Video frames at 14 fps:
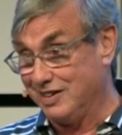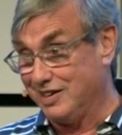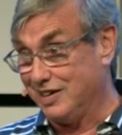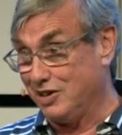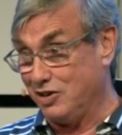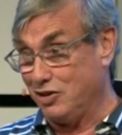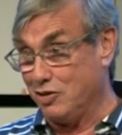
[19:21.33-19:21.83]

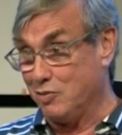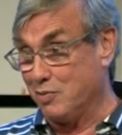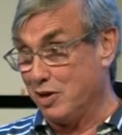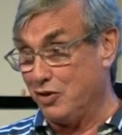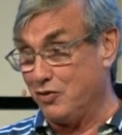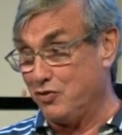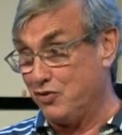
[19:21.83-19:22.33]
And you
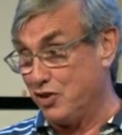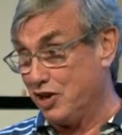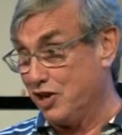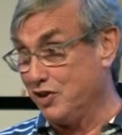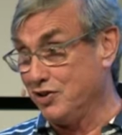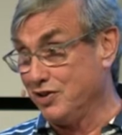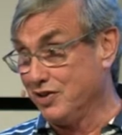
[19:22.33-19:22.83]
may
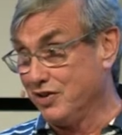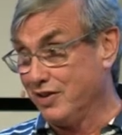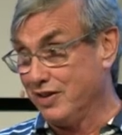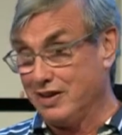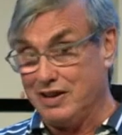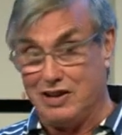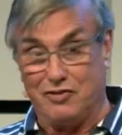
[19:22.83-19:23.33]
follow
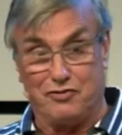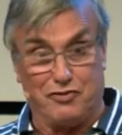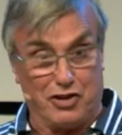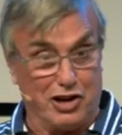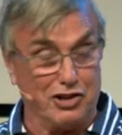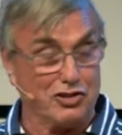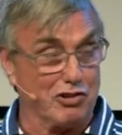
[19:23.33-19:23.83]
a
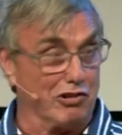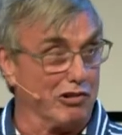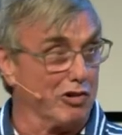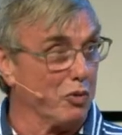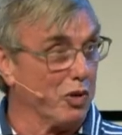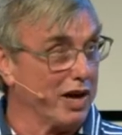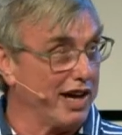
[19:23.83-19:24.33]
faith or
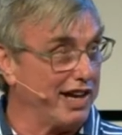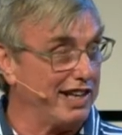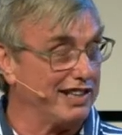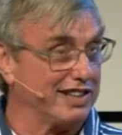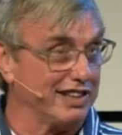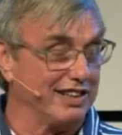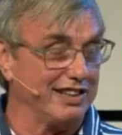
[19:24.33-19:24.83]
a
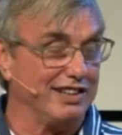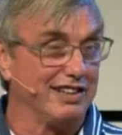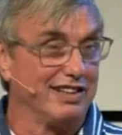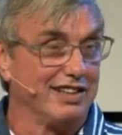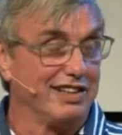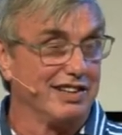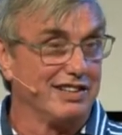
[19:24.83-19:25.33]
way that
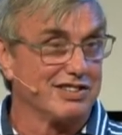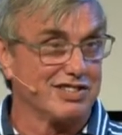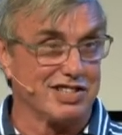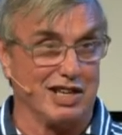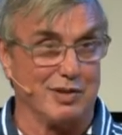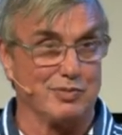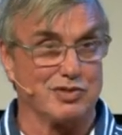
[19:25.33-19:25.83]

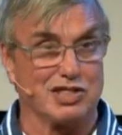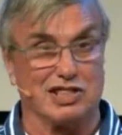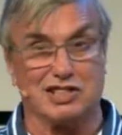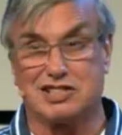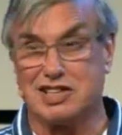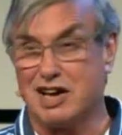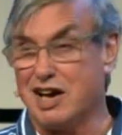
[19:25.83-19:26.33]
seems
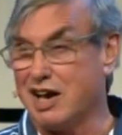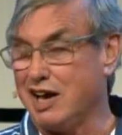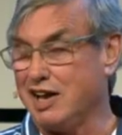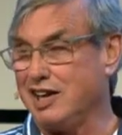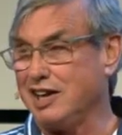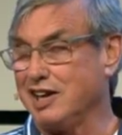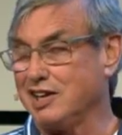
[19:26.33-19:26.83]

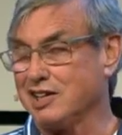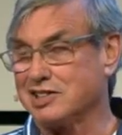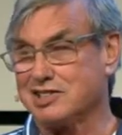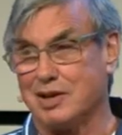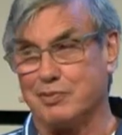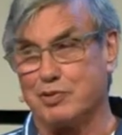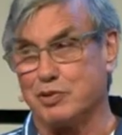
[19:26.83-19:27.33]
entirely
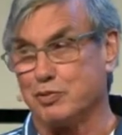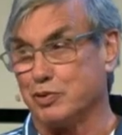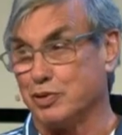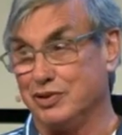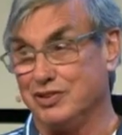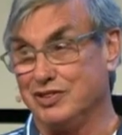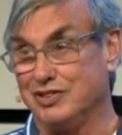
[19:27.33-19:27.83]
unacceptable.